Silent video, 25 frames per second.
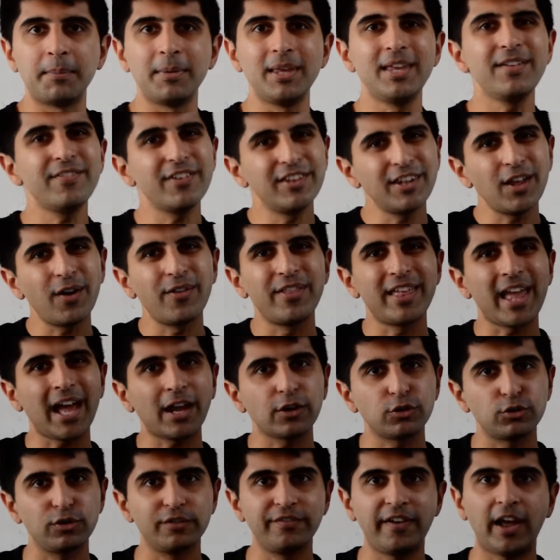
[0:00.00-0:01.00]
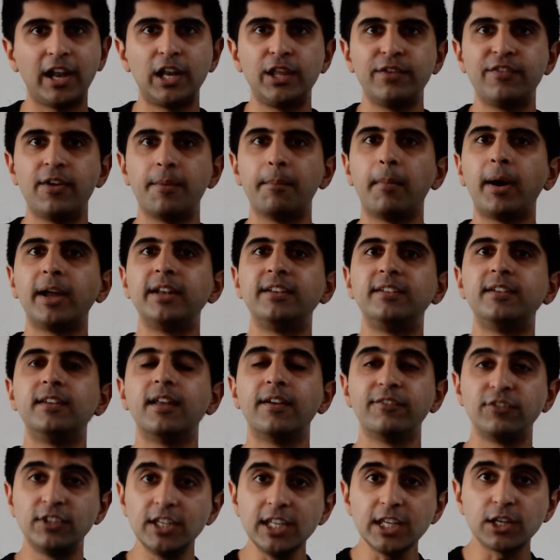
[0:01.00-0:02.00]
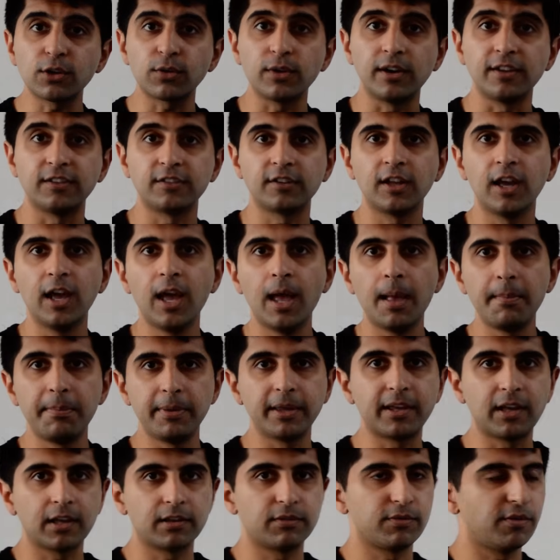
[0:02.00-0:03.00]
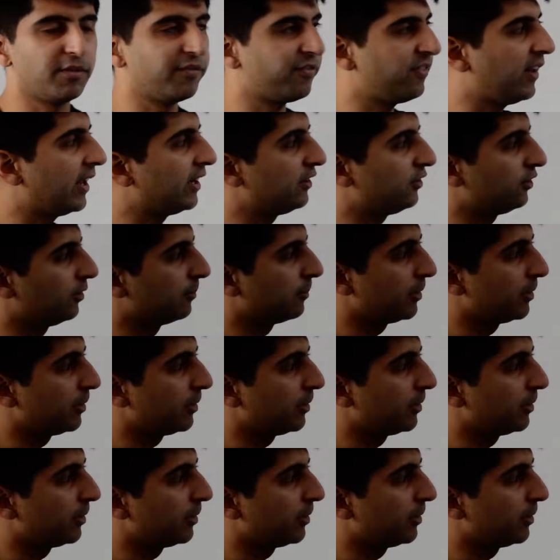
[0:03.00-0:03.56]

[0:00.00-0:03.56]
even though the actual value of it might decrease because of inflation,